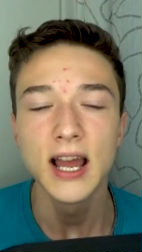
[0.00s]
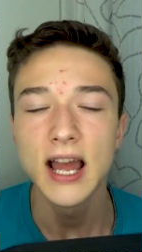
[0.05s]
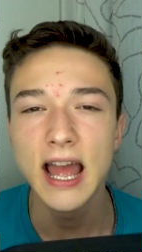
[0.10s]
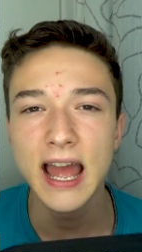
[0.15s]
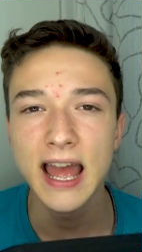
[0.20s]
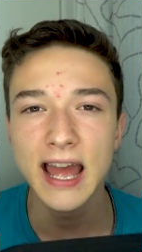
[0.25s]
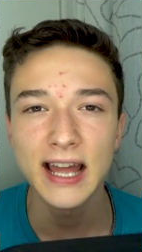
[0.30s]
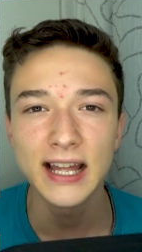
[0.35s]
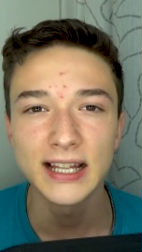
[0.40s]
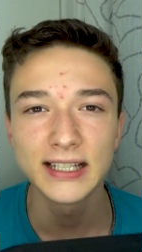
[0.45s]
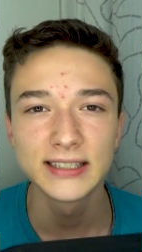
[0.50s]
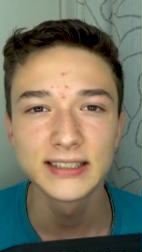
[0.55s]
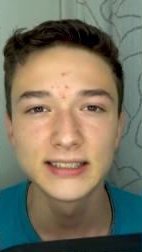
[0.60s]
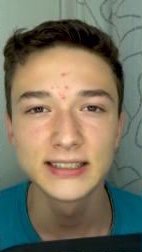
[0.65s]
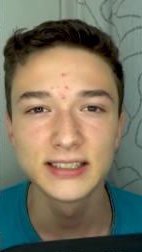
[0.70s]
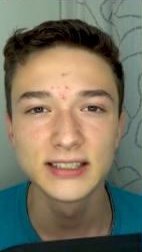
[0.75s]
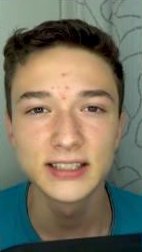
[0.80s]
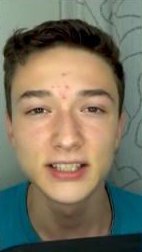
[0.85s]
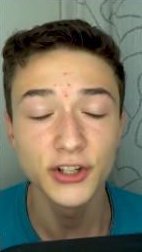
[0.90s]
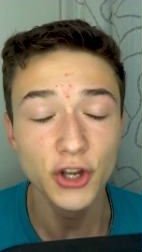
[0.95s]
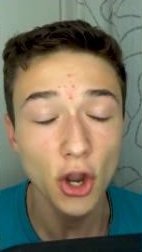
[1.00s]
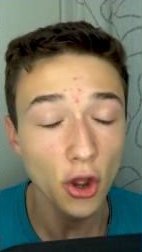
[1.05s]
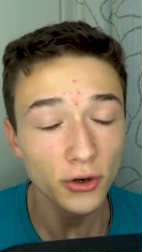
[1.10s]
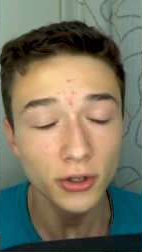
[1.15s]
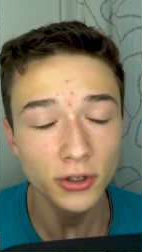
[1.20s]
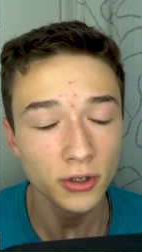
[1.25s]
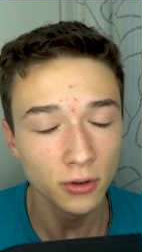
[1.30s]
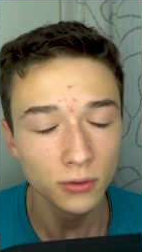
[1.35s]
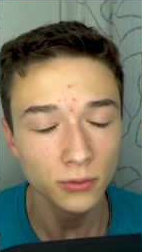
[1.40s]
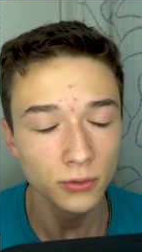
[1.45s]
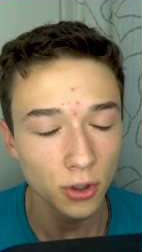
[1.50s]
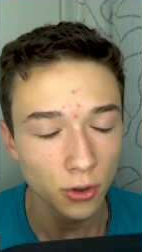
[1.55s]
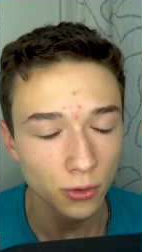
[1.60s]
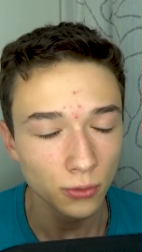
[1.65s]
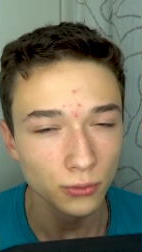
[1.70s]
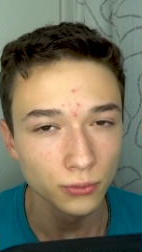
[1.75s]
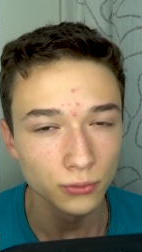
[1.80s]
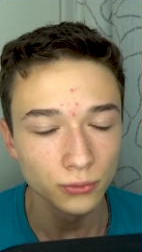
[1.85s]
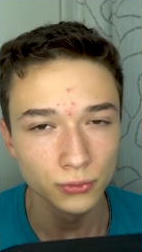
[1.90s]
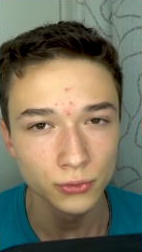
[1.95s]
and no, no, no, no,
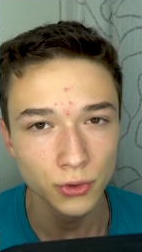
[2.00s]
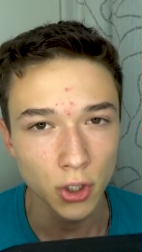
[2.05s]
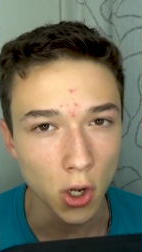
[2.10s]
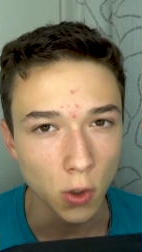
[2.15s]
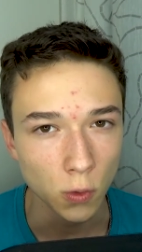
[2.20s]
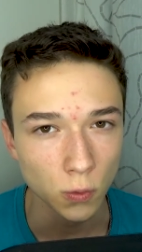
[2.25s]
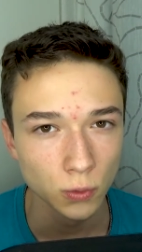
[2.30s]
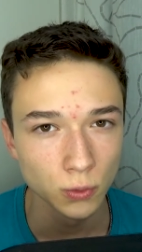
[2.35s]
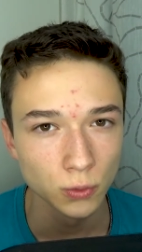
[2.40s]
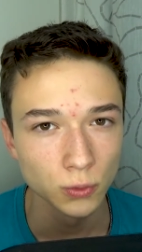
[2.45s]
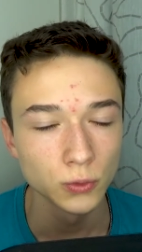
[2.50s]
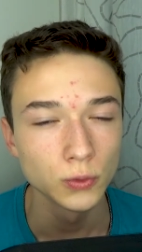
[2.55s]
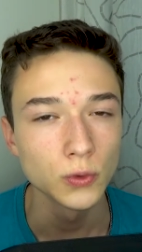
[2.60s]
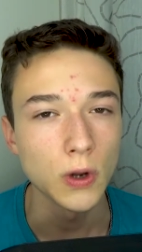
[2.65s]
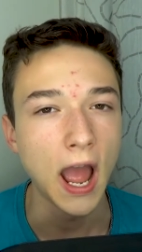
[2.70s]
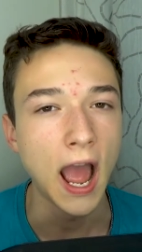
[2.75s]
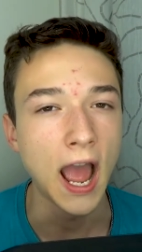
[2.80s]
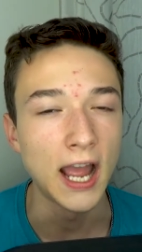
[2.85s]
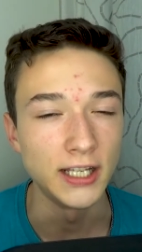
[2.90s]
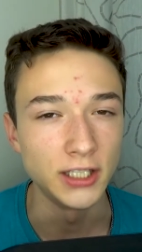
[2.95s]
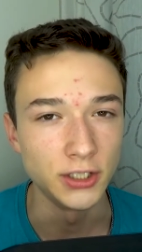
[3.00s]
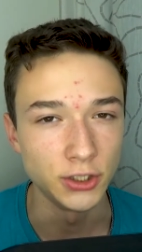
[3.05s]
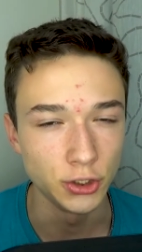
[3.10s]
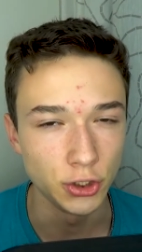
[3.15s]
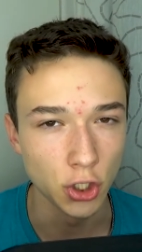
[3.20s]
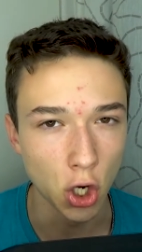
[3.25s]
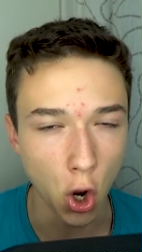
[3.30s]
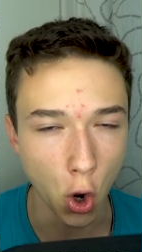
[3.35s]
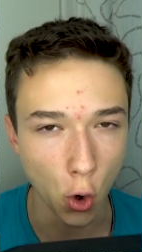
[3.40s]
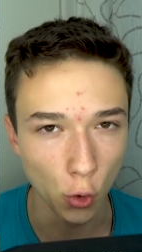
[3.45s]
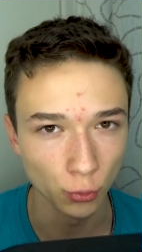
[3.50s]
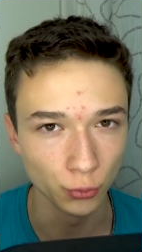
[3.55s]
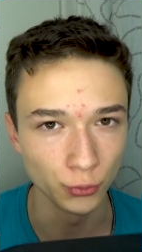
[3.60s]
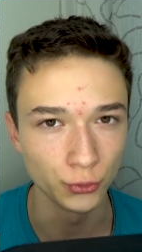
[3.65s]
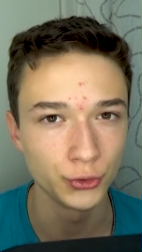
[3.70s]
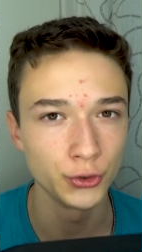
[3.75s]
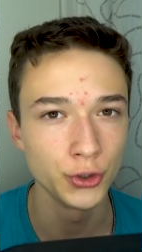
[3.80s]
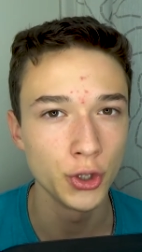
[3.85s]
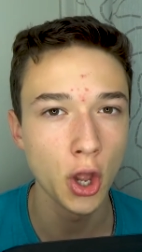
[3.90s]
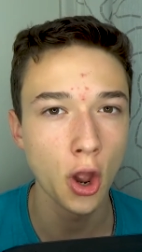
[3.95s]
no, I
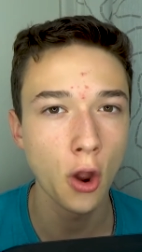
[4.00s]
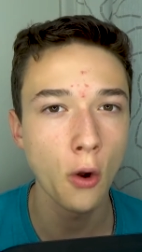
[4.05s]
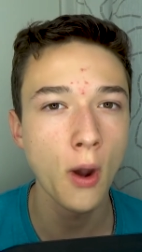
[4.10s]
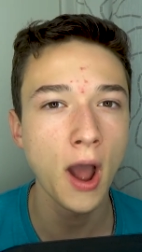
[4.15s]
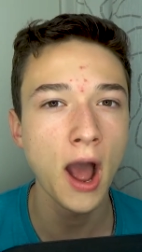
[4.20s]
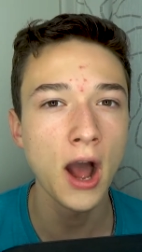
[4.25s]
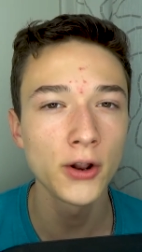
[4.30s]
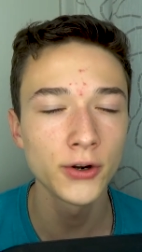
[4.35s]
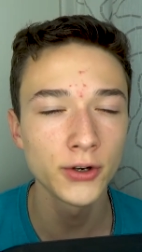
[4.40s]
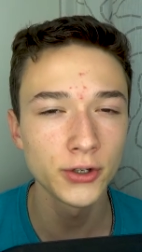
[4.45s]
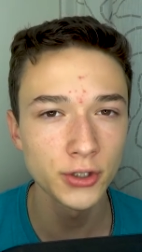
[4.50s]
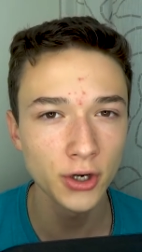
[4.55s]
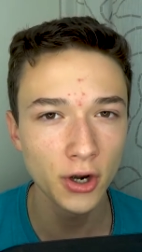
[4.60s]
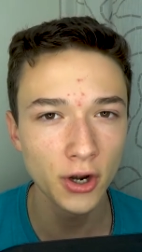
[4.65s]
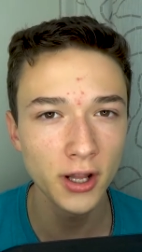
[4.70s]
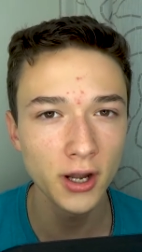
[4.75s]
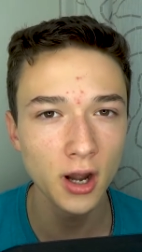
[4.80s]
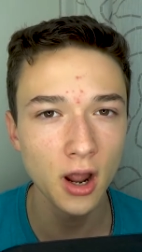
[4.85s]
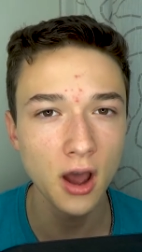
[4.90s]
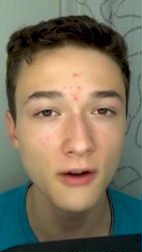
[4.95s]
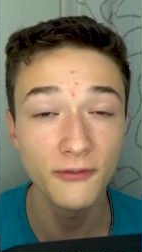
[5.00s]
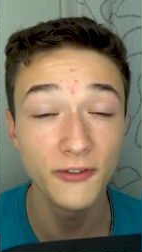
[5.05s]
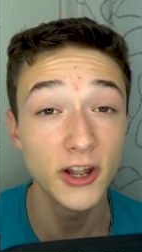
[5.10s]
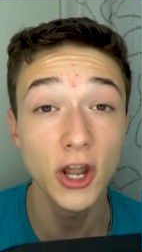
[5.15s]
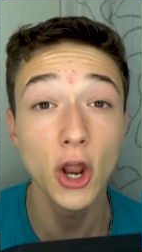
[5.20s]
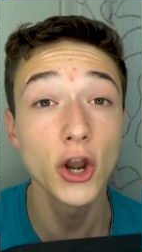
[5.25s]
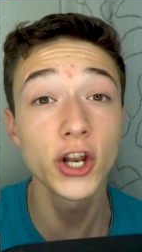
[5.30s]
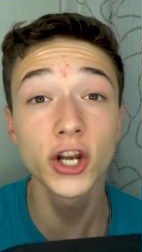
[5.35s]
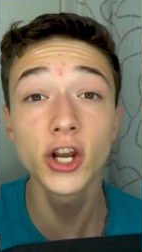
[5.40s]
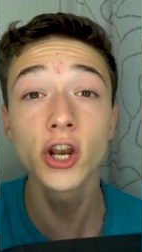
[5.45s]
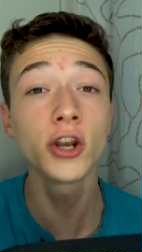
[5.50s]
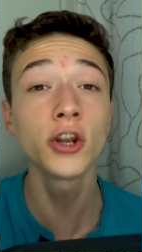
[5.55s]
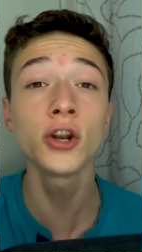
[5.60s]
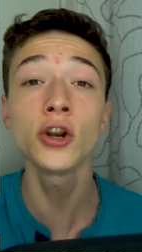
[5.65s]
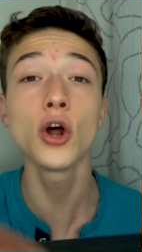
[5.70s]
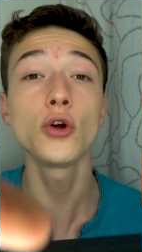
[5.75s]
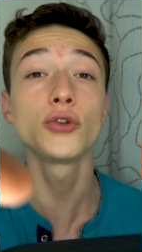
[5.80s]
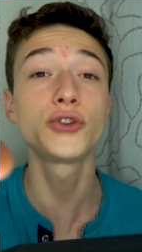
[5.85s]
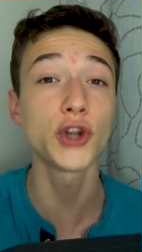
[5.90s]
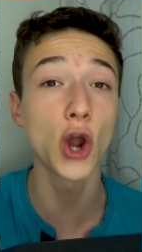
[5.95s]
don't know how to turn it off. And no, no, no, no,
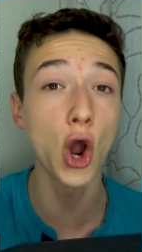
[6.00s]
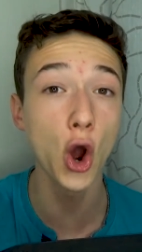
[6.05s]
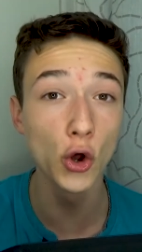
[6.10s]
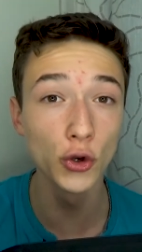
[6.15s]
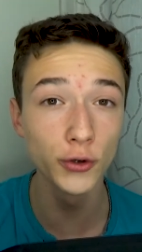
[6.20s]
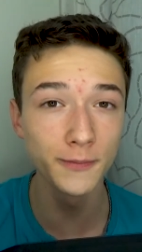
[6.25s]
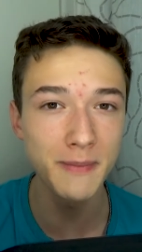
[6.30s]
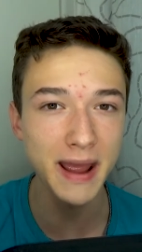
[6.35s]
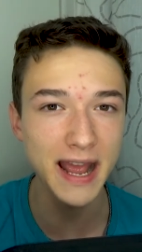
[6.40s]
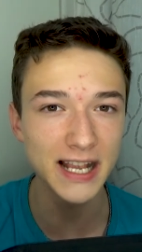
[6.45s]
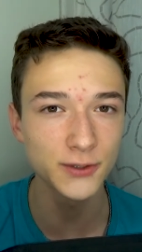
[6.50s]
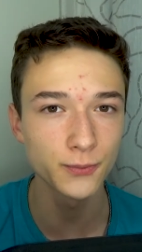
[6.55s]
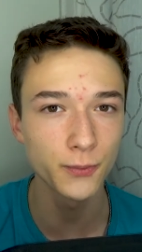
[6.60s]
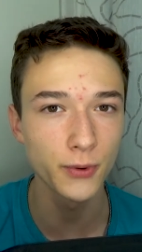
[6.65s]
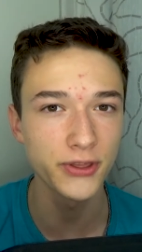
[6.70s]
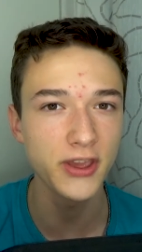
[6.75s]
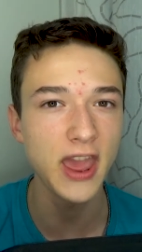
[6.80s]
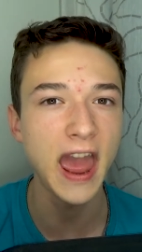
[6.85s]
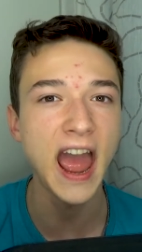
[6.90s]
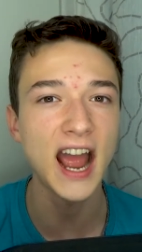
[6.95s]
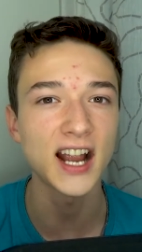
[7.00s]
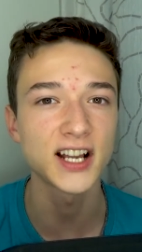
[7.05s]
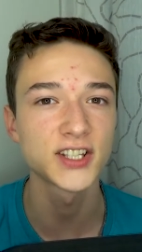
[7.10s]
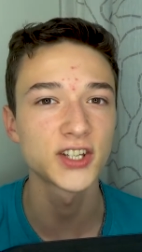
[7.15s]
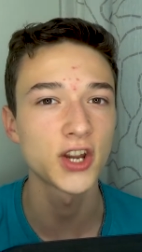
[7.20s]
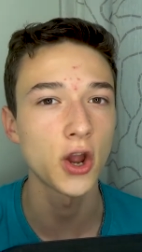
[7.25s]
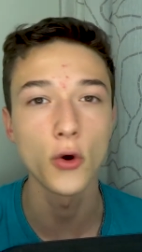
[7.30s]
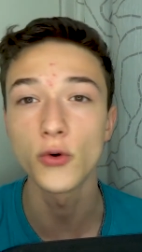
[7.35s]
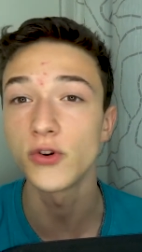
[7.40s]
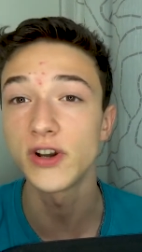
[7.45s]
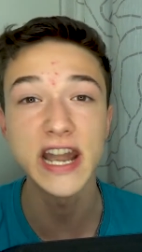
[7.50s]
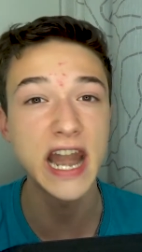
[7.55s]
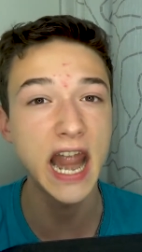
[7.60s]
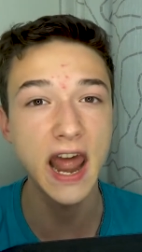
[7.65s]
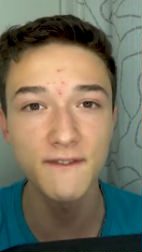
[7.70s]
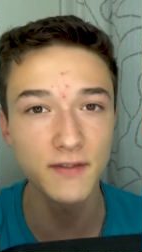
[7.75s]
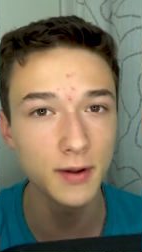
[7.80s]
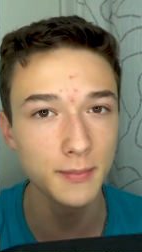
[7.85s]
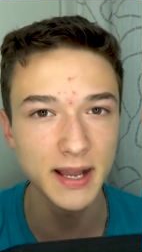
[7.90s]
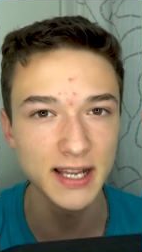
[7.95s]
no, don't mess with your hex code.
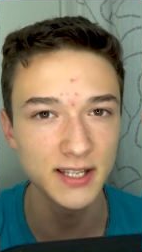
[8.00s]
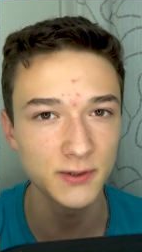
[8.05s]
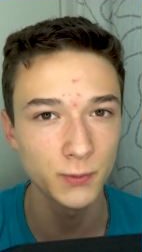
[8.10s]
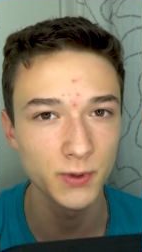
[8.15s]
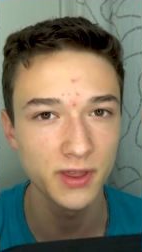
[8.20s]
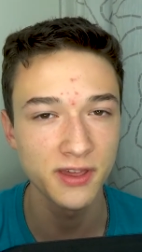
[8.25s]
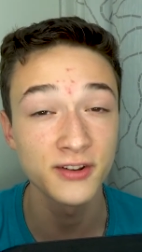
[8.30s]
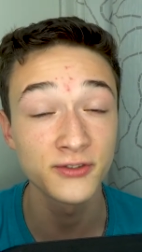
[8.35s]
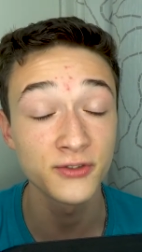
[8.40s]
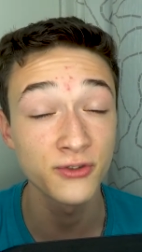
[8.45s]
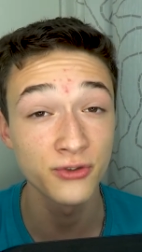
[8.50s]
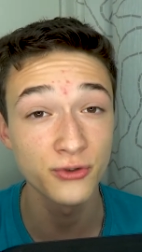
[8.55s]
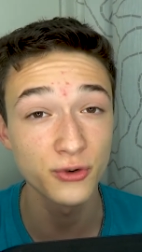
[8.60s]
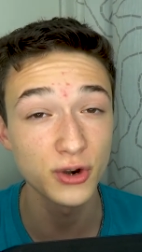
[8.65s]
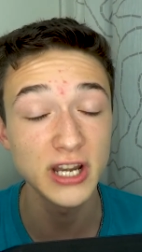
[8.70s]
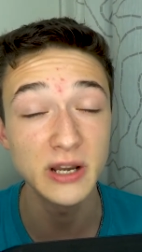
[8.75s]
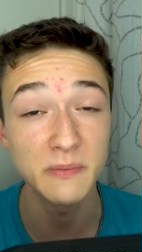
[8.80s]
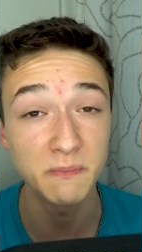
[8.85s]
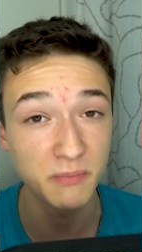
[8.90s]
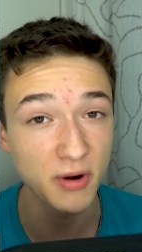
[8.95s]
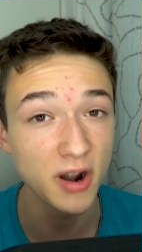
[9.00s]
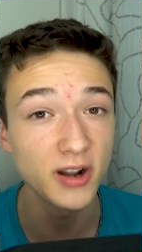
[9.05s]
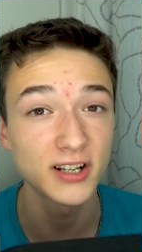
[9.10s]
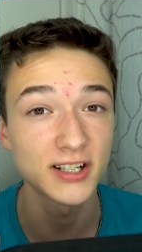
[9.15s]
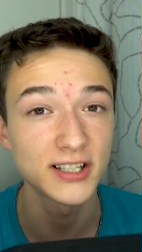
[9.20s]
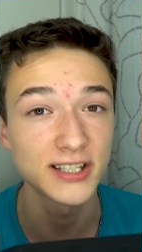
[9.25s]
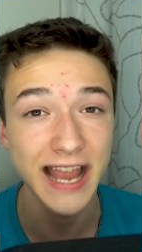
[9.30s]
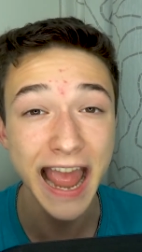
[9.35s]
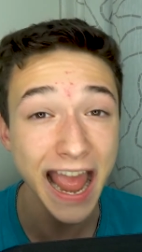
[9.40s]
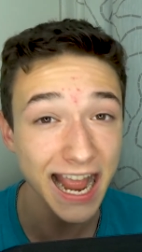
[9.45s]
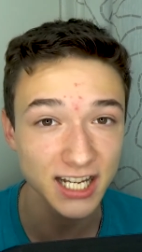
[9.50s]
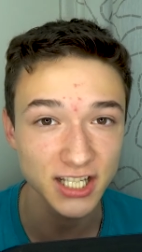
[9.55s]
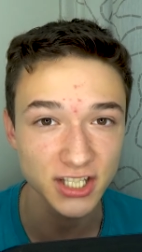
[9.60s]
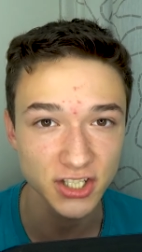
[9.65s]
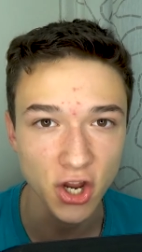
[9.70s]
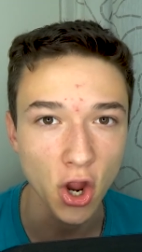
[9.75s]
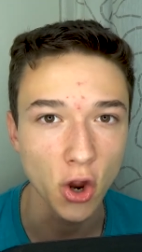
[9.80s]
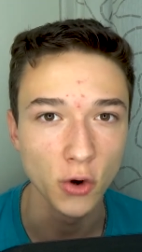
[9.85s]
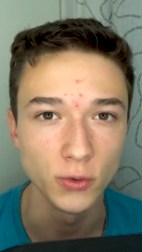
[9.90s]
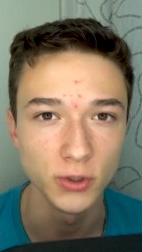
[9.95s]
Never mess with his 3D printer's hex
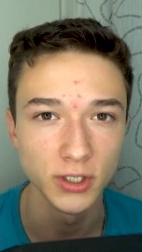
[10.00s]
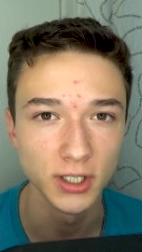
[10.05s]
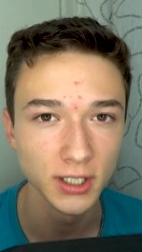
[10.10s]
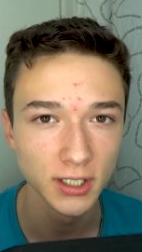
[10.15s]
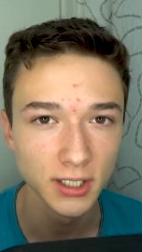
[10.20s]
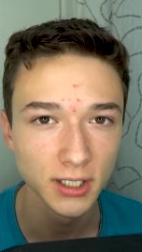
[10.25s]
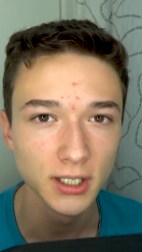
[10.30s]
code.